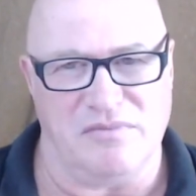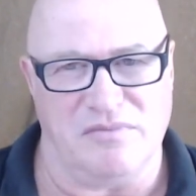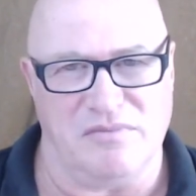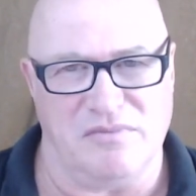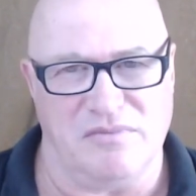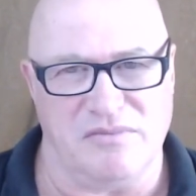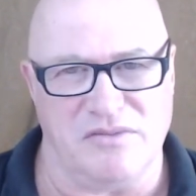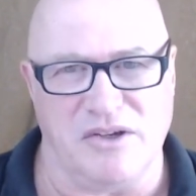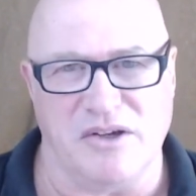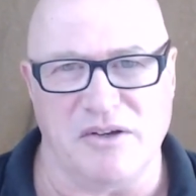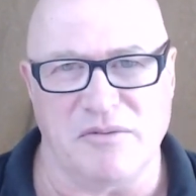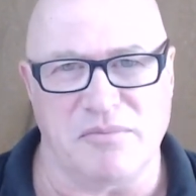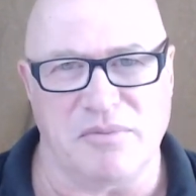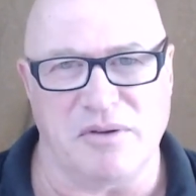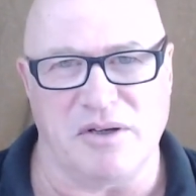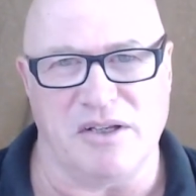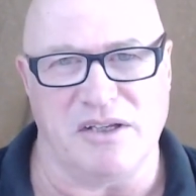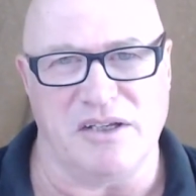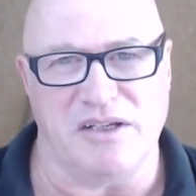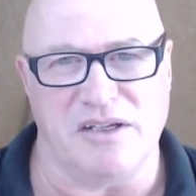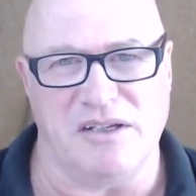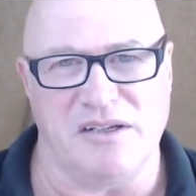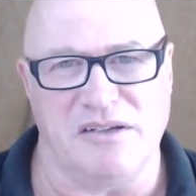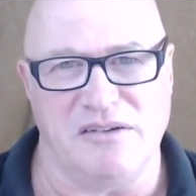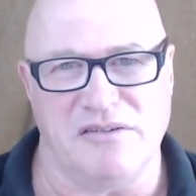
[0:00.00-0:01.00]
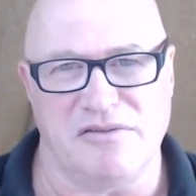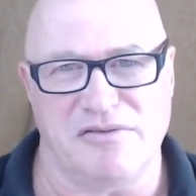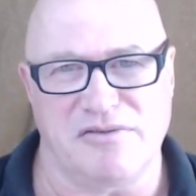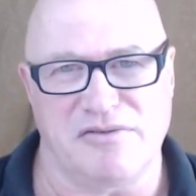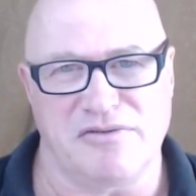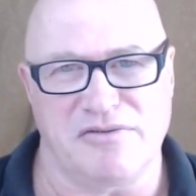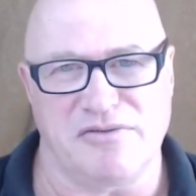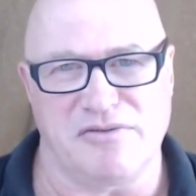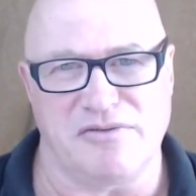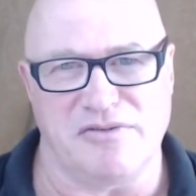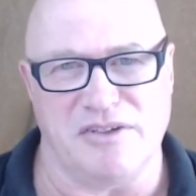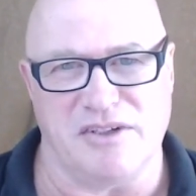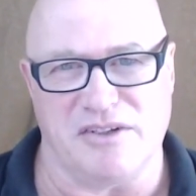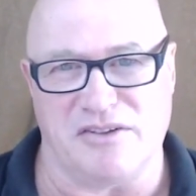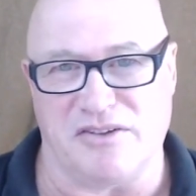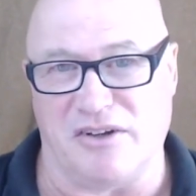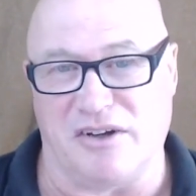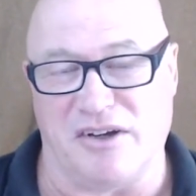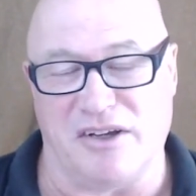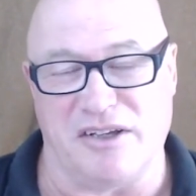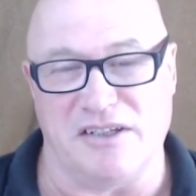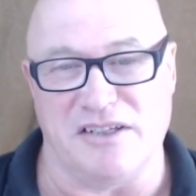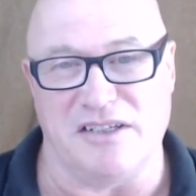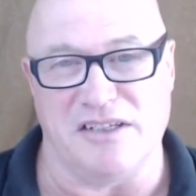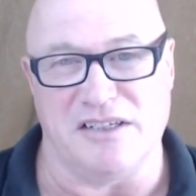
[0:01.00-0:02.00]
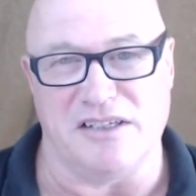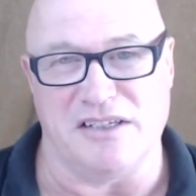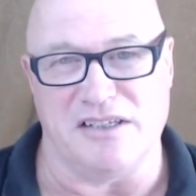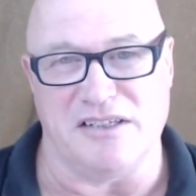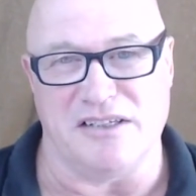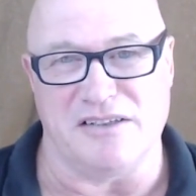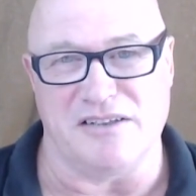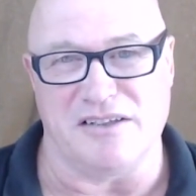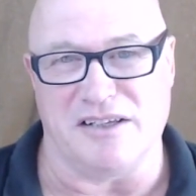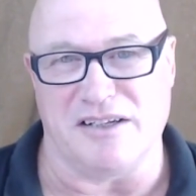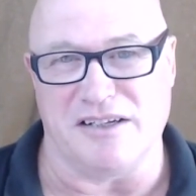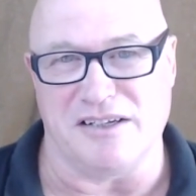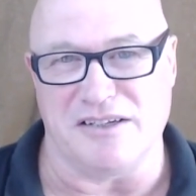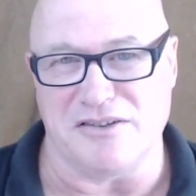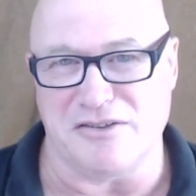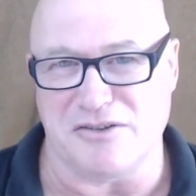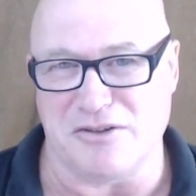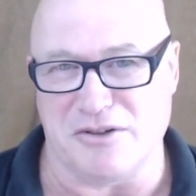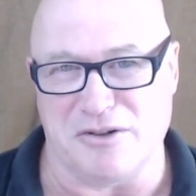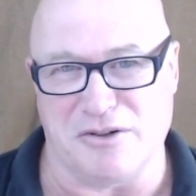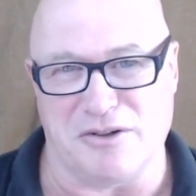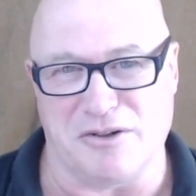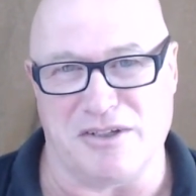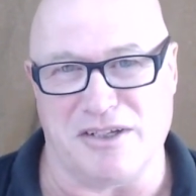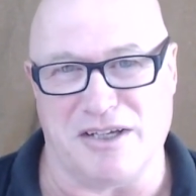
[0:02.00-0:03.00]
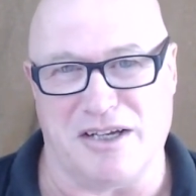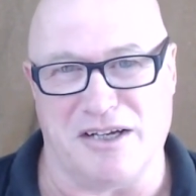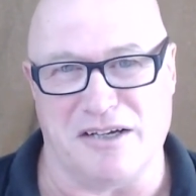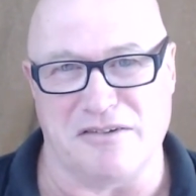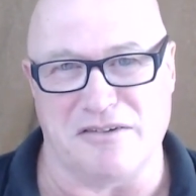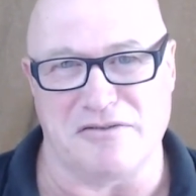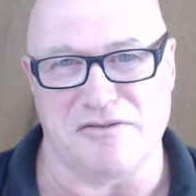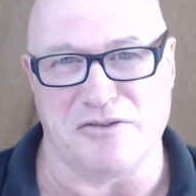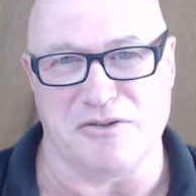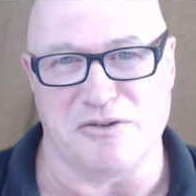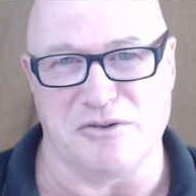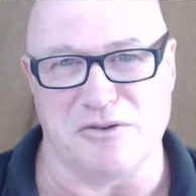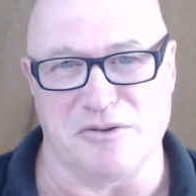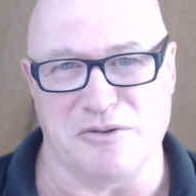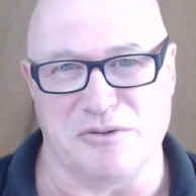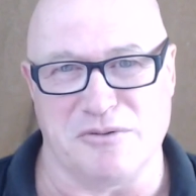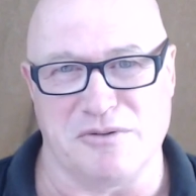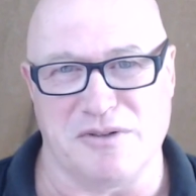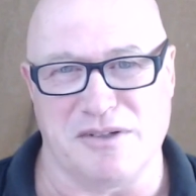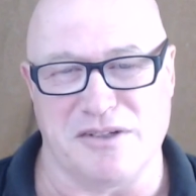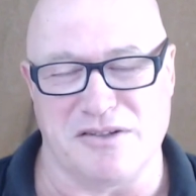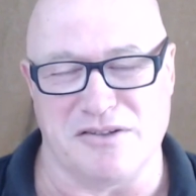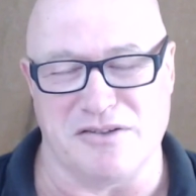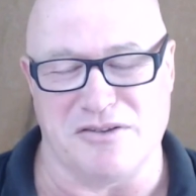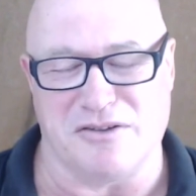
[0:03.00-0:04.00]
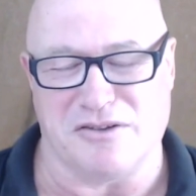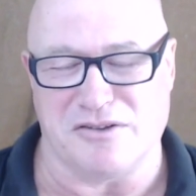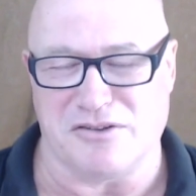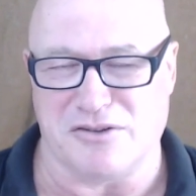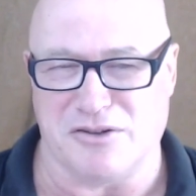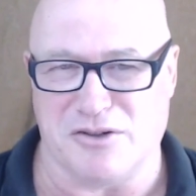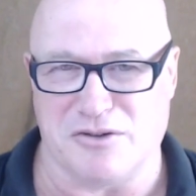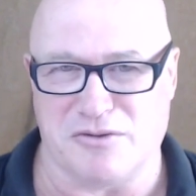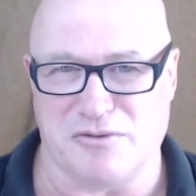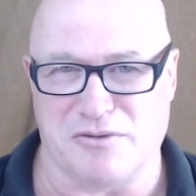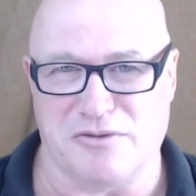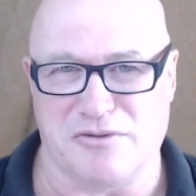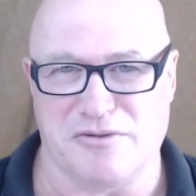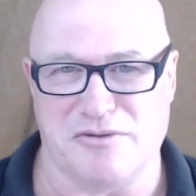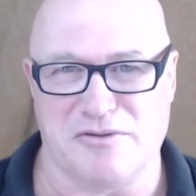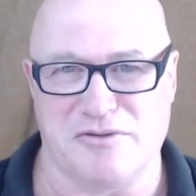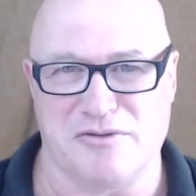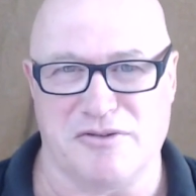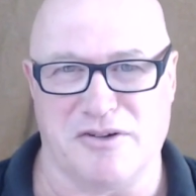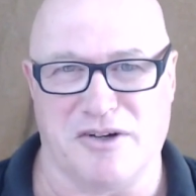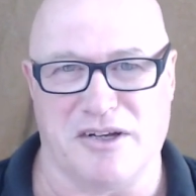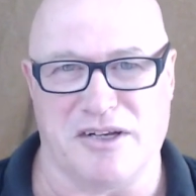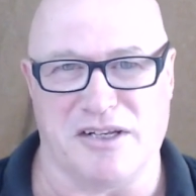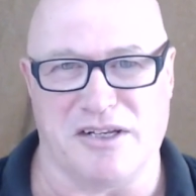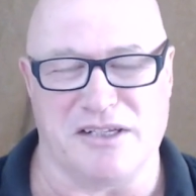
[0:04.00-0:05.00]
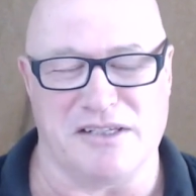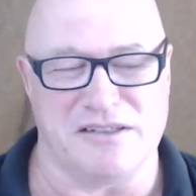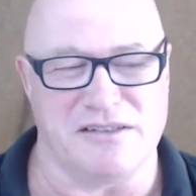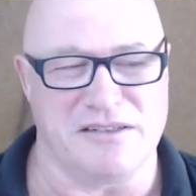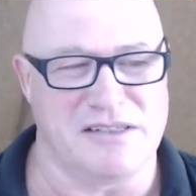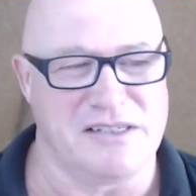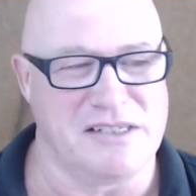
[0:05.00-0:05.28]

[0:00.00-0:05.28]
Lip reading: Don't believe this idea that internal Kung Fu is not useful for fighting.